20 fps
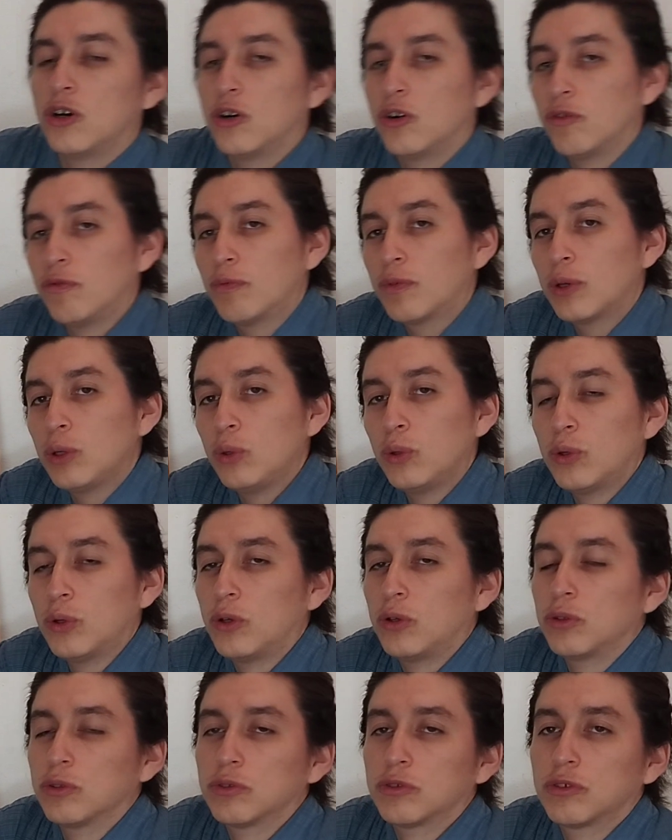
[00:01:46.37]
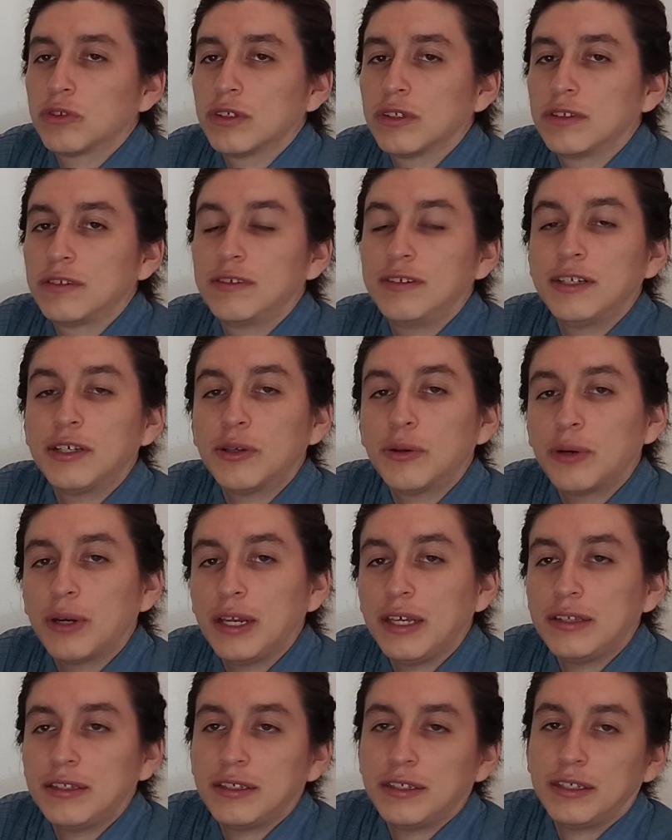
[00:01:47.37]
of glucose
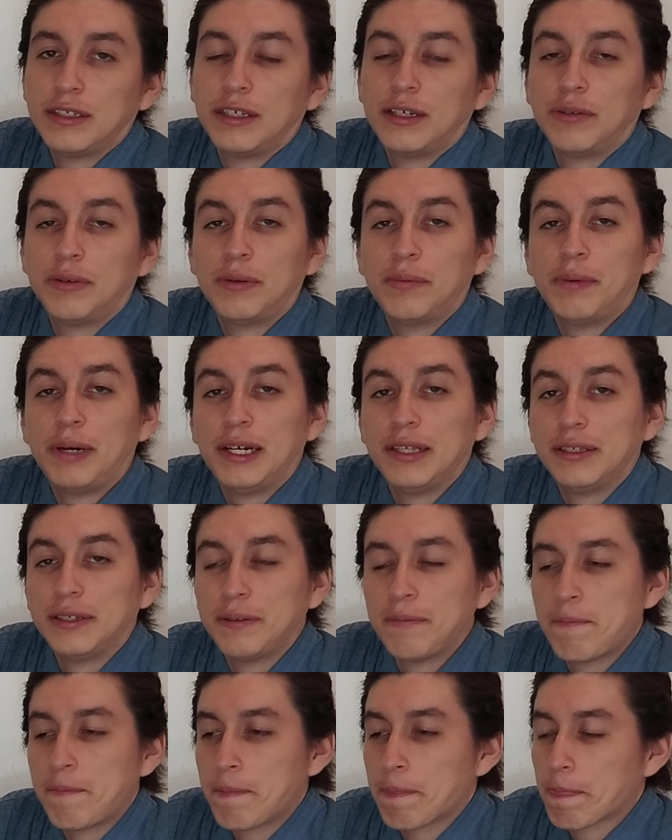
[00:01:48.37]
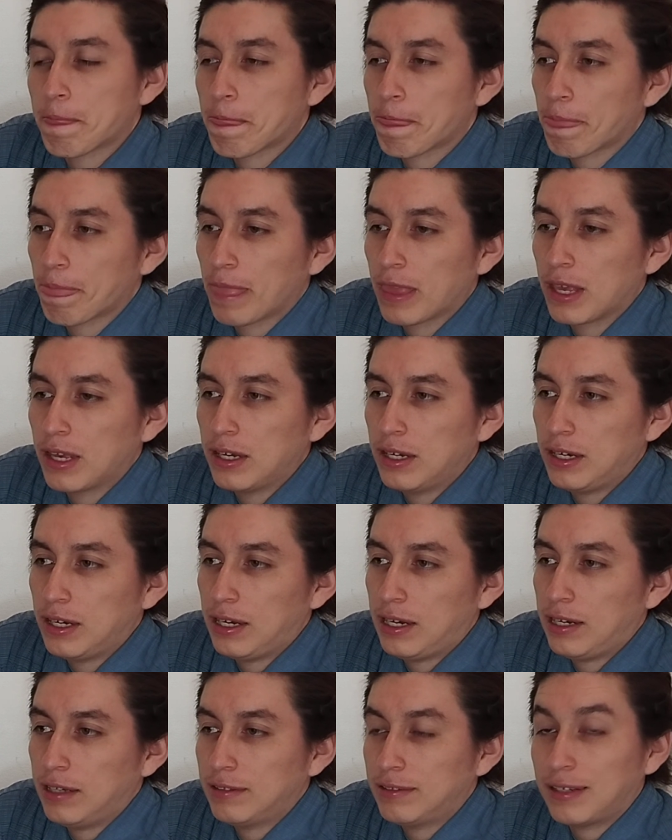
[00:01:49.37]
circulating in our body
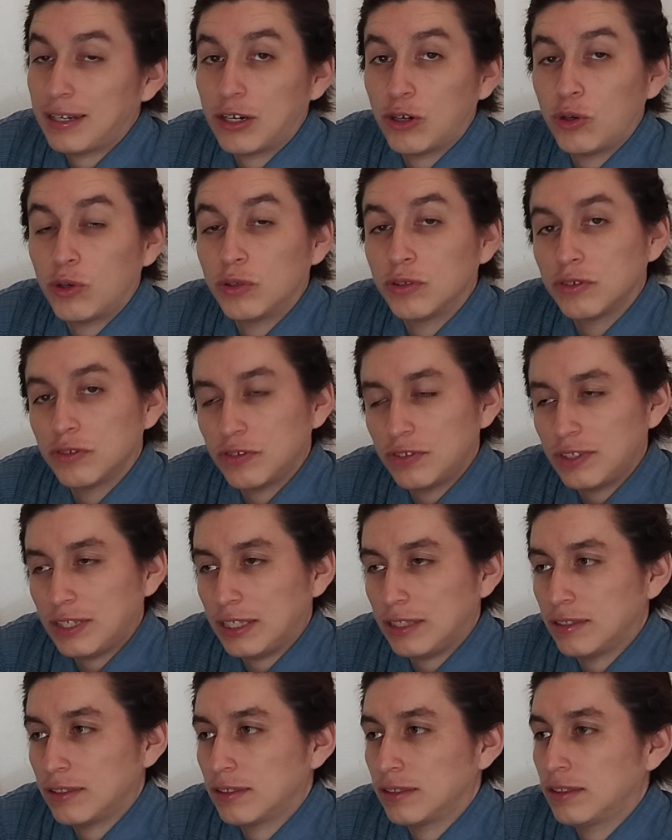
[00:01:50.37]
as a constant.